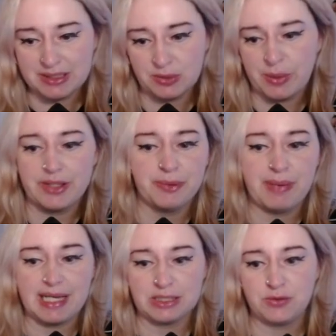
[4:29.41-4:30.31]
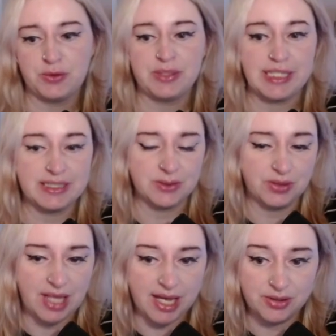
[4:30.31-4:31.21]
as well the past few days
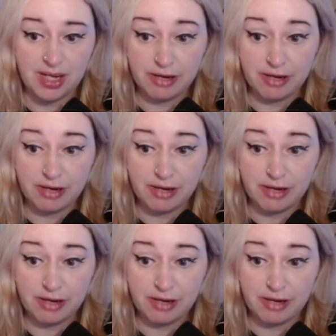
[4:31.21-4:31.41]
on ladder.